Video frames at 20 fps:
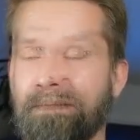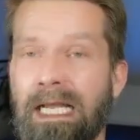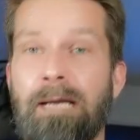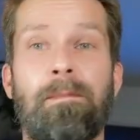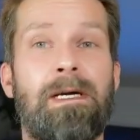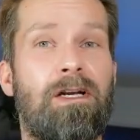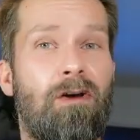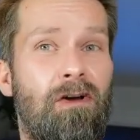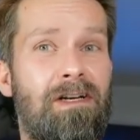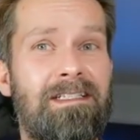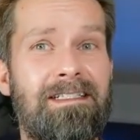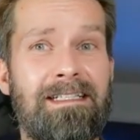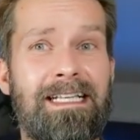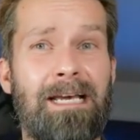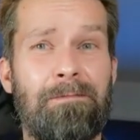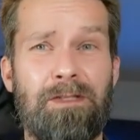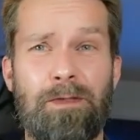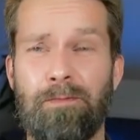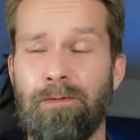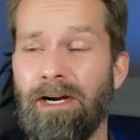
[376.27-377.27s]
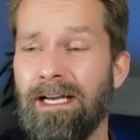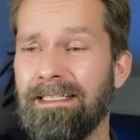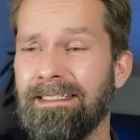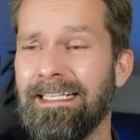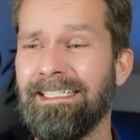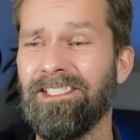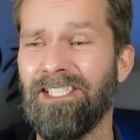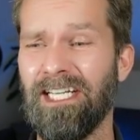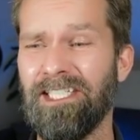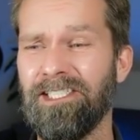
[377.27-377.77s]
But honestly, I'm surprised
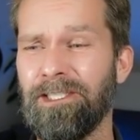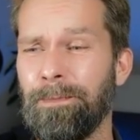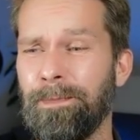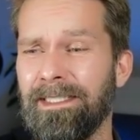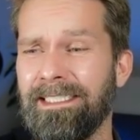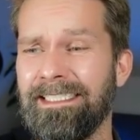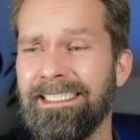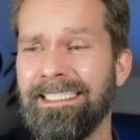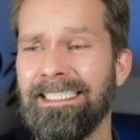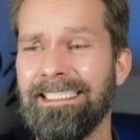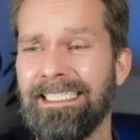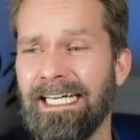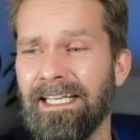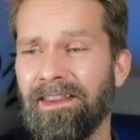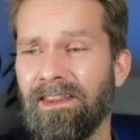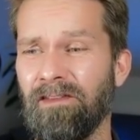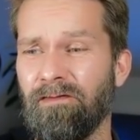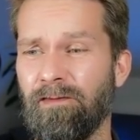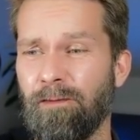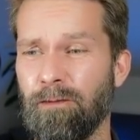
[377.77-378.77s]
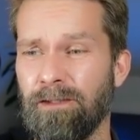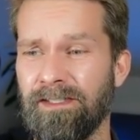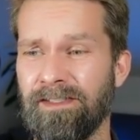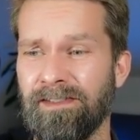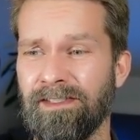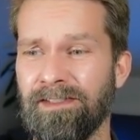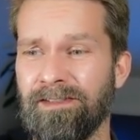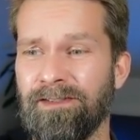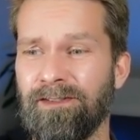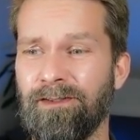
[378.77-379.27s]
that ChatGPT got the
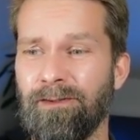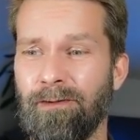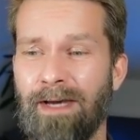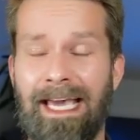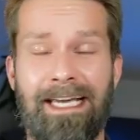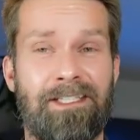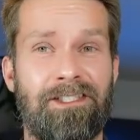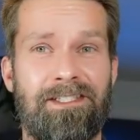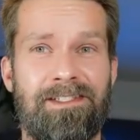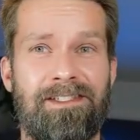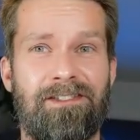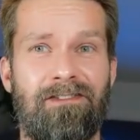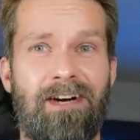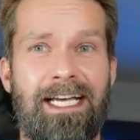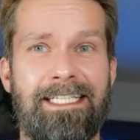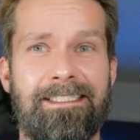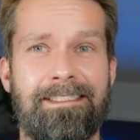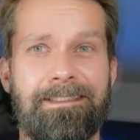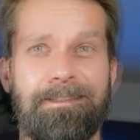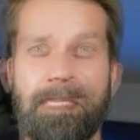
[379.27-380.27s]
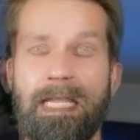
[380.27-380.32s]
first 2 actions right.